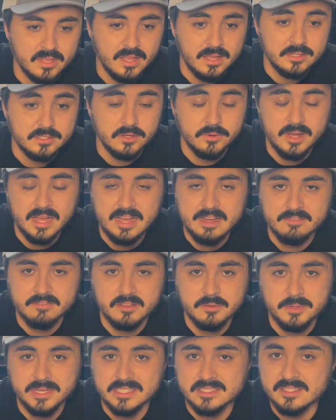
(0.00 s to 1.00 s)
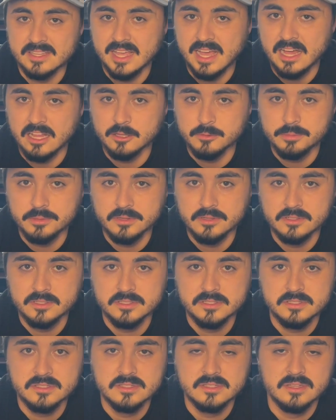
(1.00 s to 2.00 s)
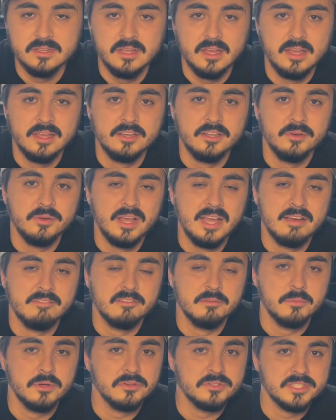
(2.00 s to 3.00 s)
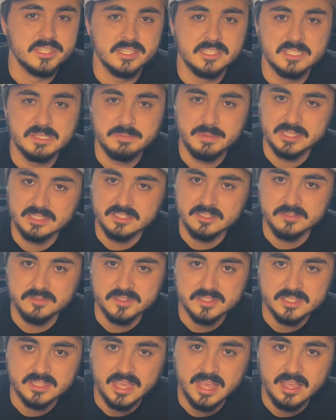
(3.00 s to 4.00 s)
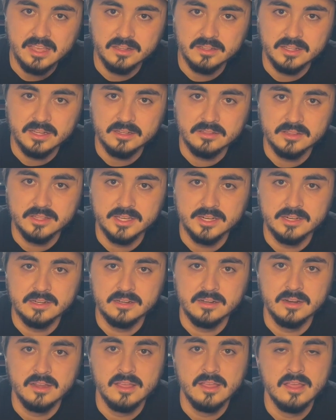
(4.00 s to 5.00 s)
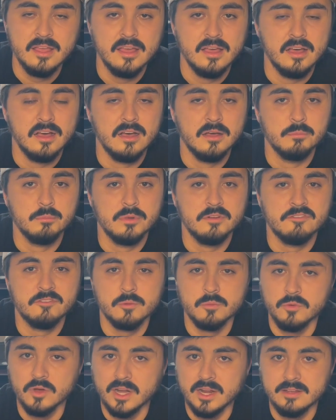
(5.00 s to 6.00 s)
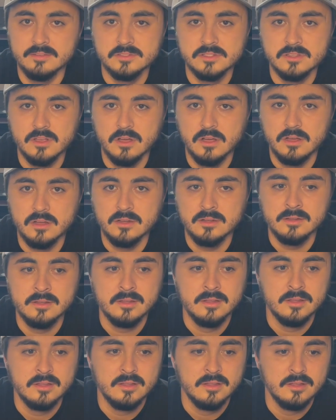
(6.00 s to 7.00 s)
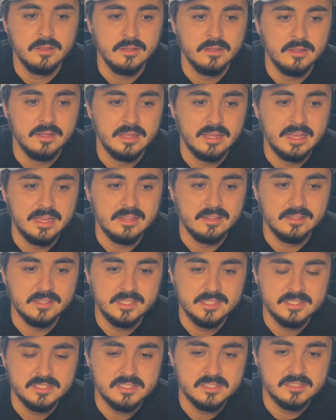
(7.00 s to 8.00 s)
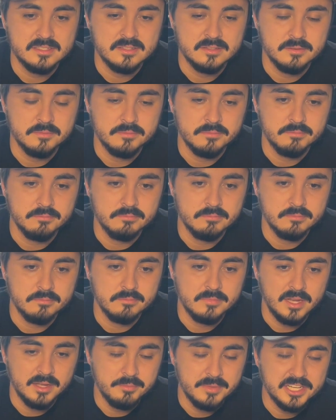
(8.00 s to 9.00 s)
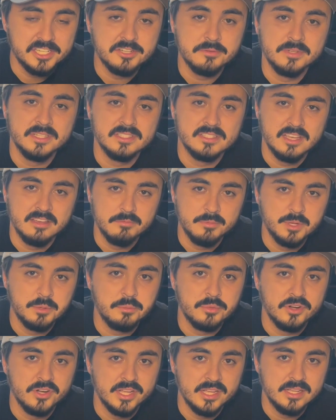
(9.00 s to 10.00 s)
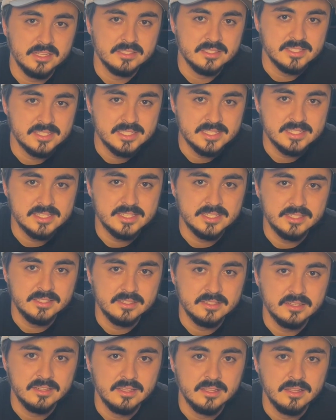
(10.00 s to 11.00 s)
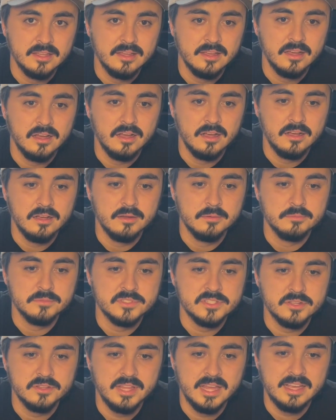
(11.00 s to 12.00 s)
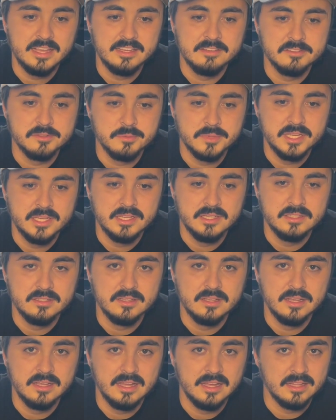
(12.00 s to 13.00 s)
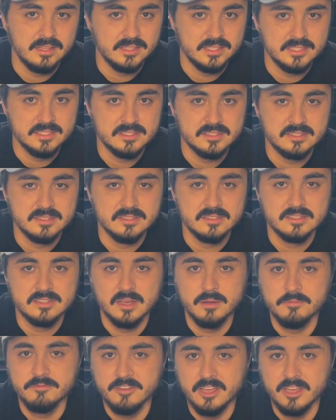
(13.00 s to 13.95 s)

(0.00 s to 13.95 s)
I don't have the best calipers. I don't have the most expensive scale out there. But from what I've saw, at least my measurements have been pretty consistent. So that gives me at least some